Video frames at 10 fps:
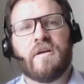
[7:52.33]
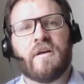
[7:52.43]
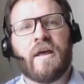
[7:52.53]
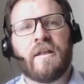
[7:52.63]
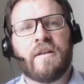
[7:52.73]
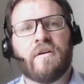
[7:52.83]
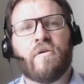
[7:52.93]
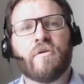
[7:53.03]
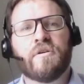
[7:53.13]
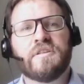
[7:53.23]
and
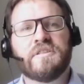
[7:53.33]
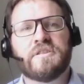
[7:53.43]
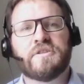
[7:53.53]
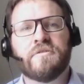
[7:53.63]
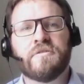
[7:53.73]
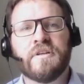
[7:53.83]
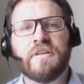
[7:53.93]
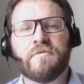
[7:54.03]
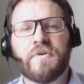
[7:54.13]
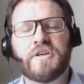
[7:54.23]
organizational
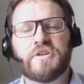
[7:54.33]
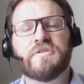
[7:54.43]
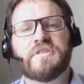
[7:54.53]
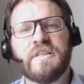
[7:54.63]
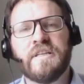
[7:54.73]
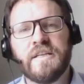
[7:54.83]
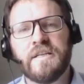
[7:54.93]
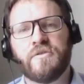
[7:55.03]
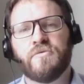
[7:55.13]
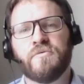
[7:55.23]
innovations
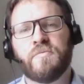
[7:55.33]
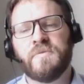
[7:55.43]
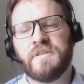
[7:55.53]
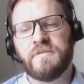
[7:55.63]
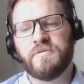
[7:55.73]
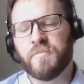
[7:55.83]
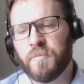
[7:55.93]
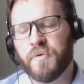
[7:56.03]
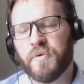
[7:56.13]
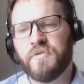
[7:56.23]
needed to
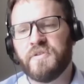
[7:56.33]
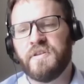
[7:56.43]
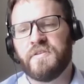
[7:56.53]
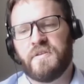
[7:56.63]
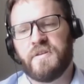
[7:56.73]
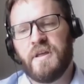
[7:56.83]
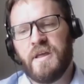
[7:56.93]
propose this